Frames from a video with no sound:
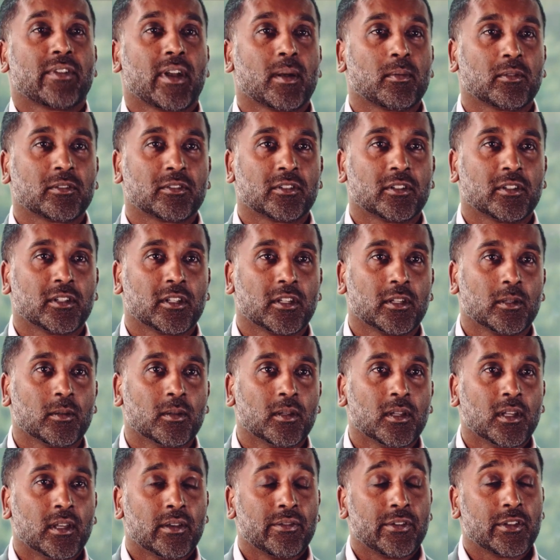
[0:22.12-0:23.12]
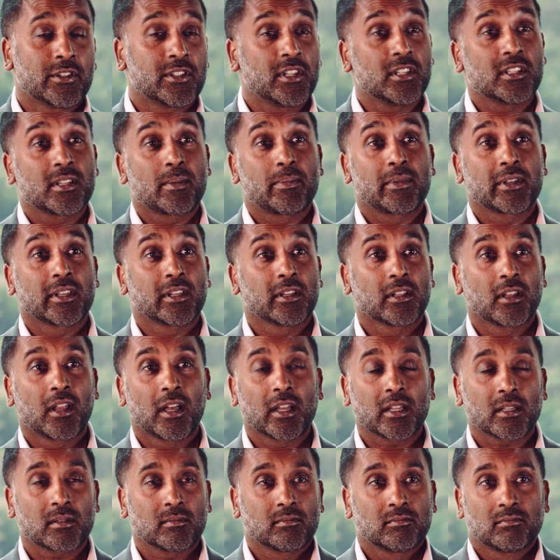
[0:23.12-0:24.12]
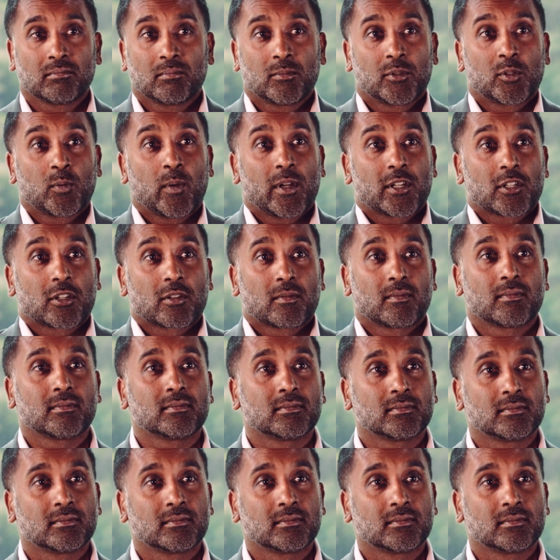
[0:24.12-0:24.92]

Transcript: available to you. If you see something you like, switch.